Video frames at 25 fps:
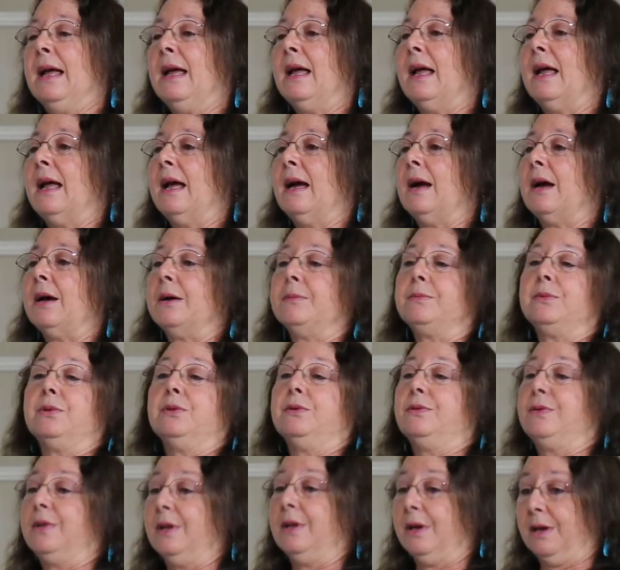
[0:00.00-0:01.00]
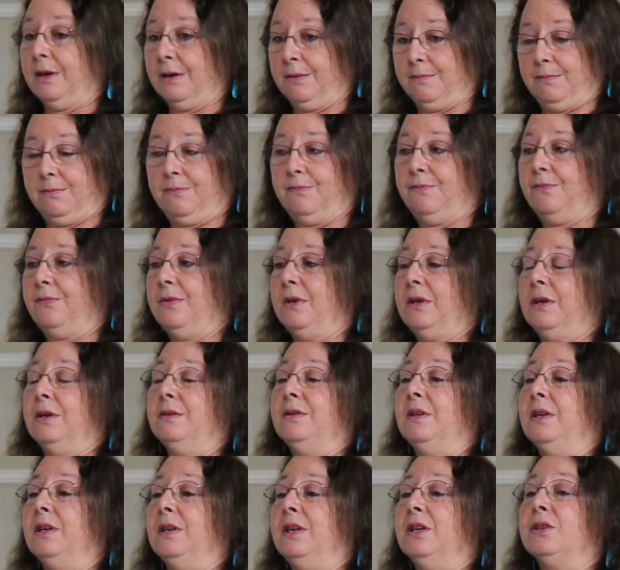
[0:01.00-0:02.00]
that
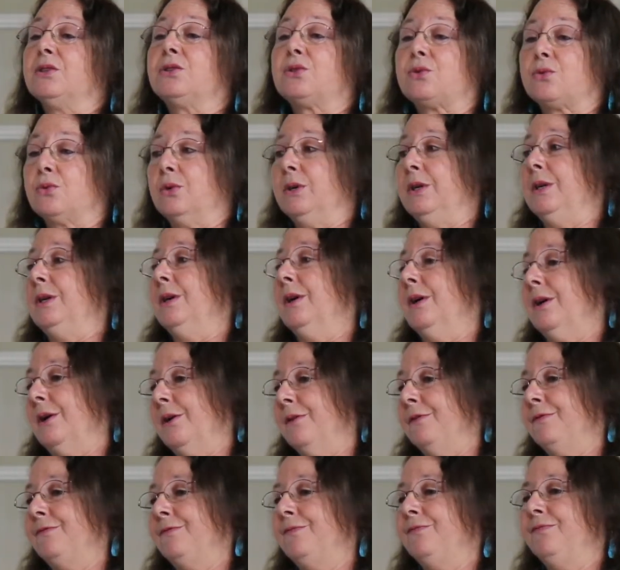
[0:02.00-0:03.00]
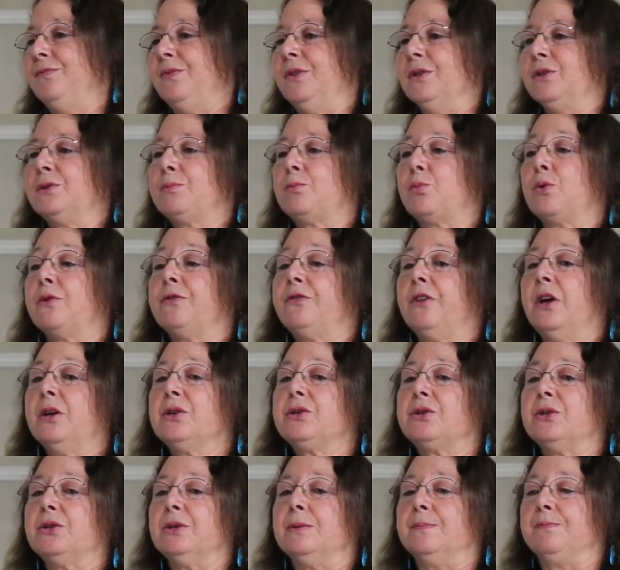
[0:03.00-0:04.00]
in the history of this
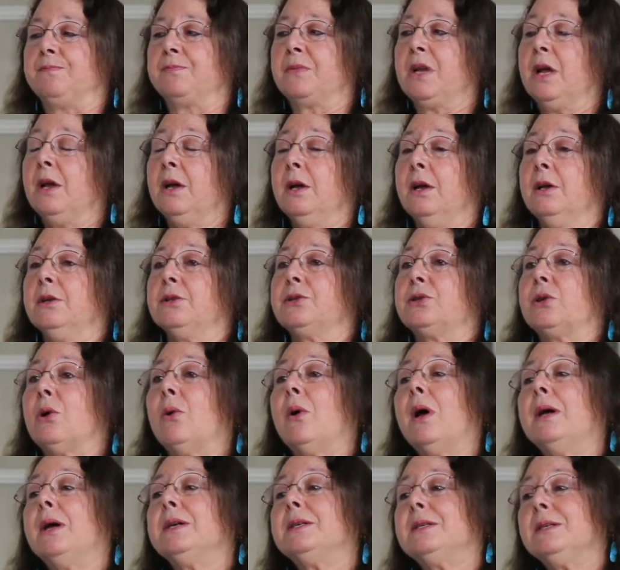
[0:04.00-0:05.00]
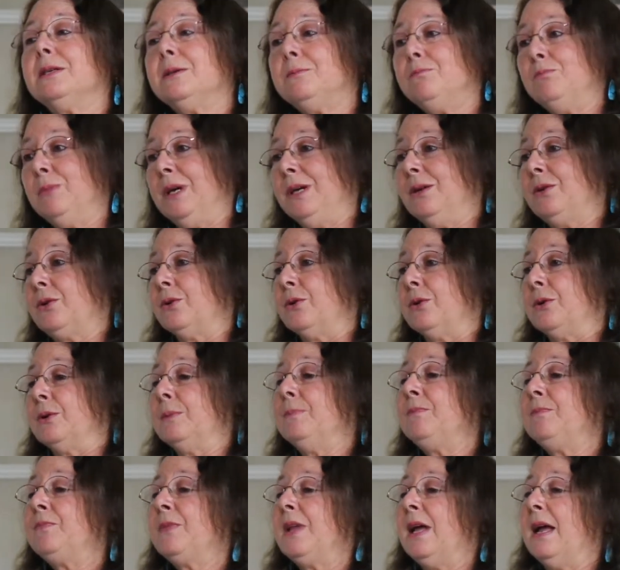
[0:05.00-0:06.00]
profession. So I did meet
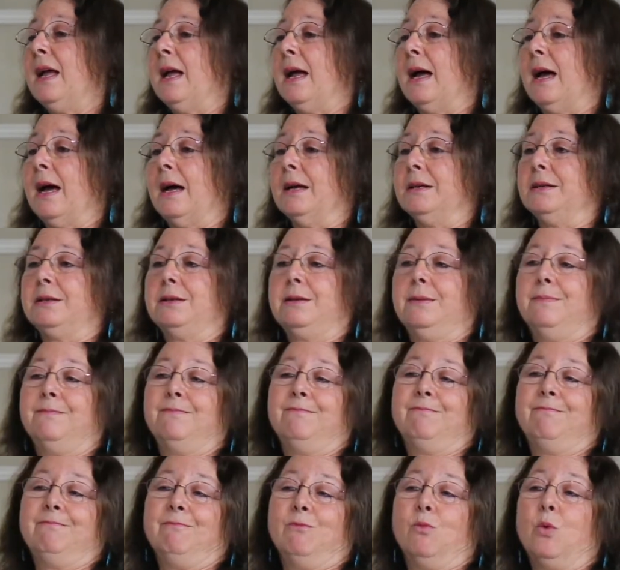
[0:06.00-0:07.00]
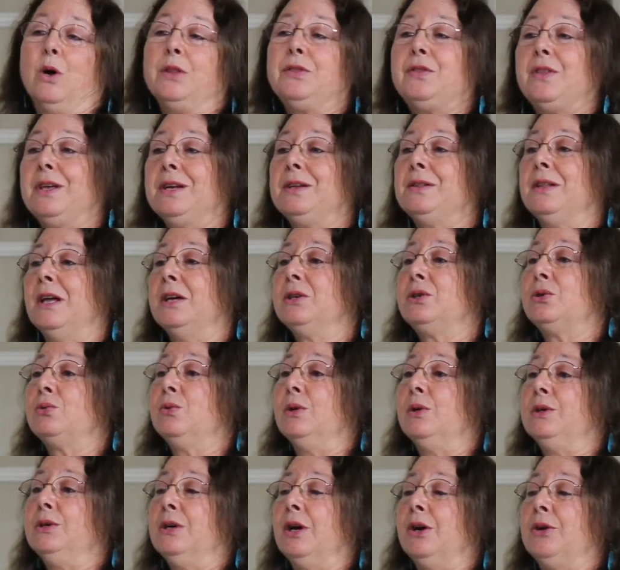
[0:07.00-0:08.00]
her, and one thing led
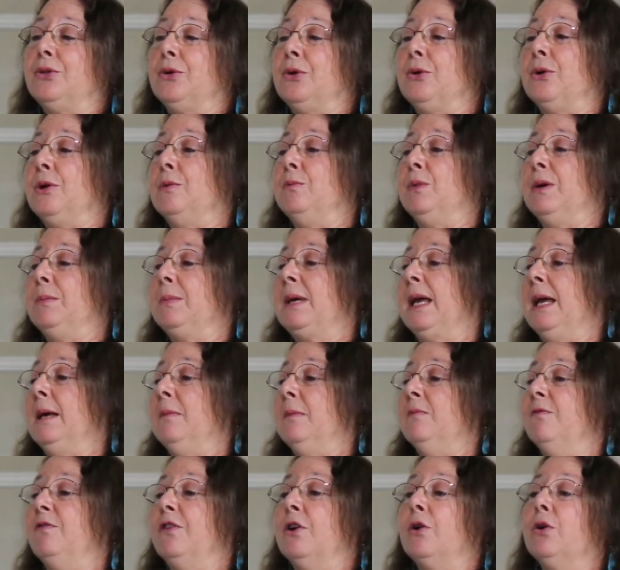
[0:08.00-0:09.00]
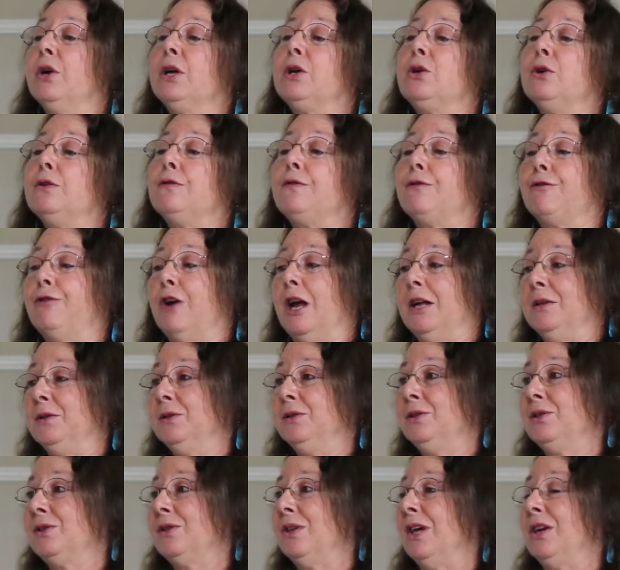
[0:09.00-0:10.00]
to another, and we became very good
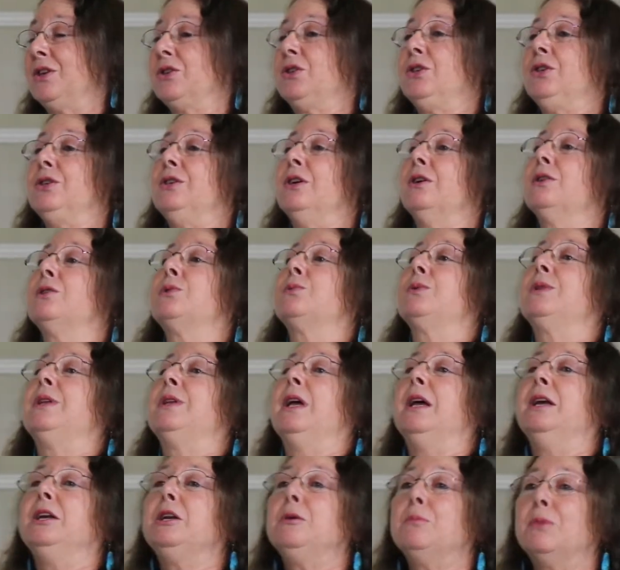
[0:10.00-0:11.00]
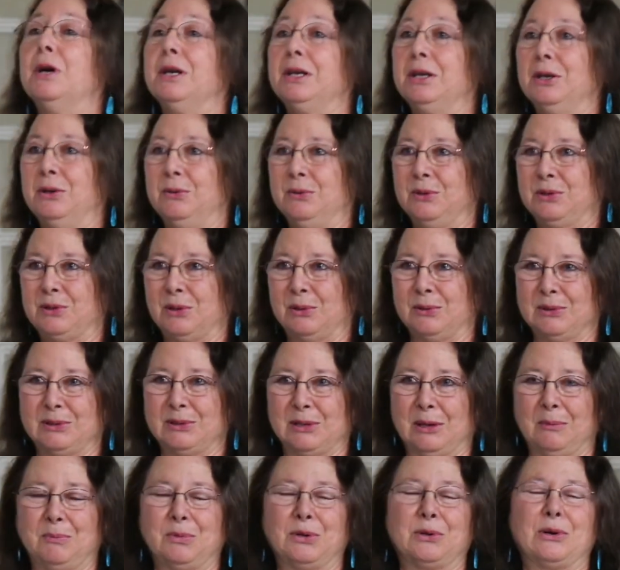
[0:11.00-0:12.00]
friends, like she does with anybody who shows
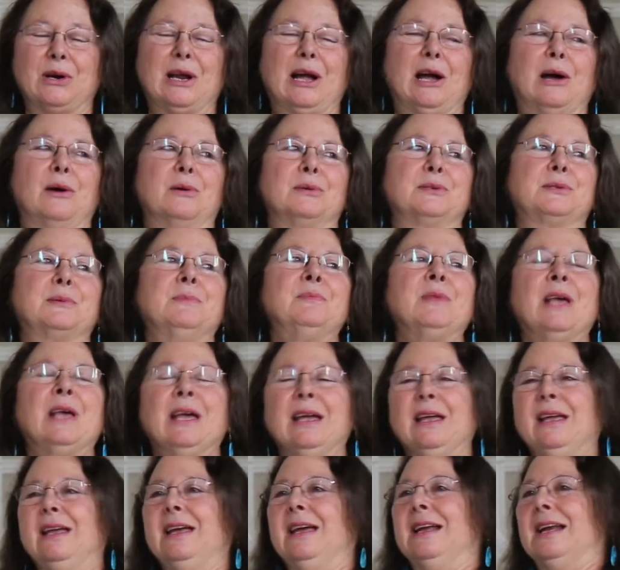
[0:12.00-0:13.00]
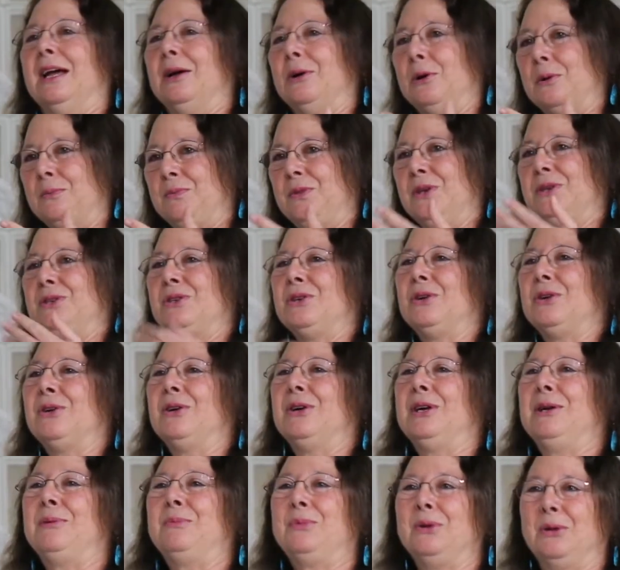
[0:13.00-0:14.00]
up at her house. And I hope that
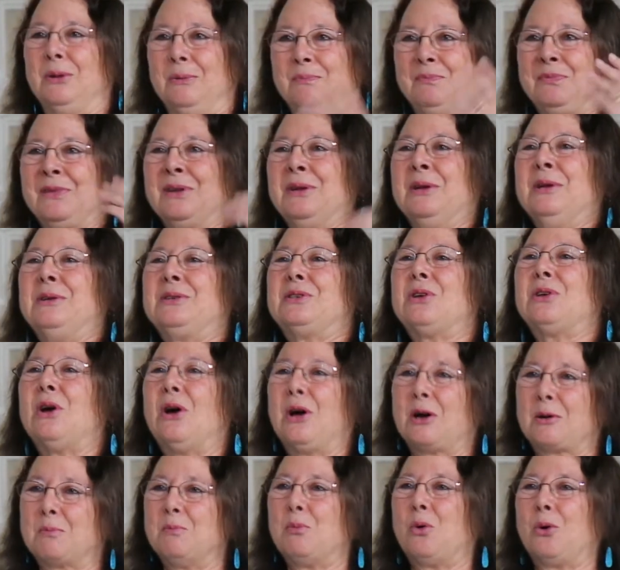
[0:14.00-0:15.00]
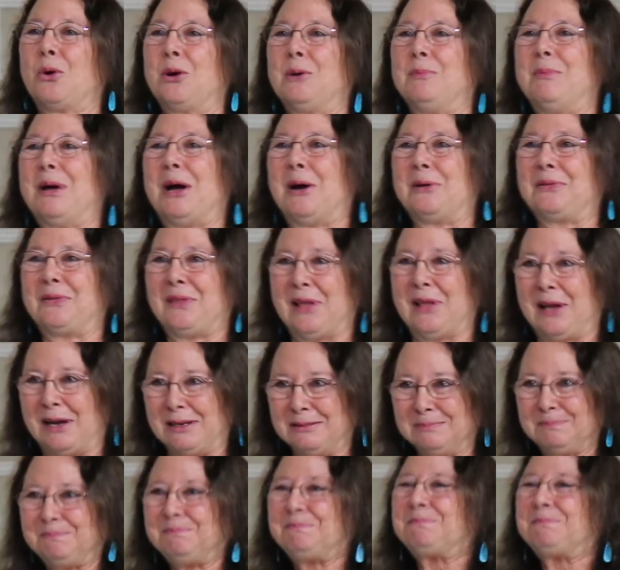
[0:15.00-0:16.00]
Jerry will talk more about that.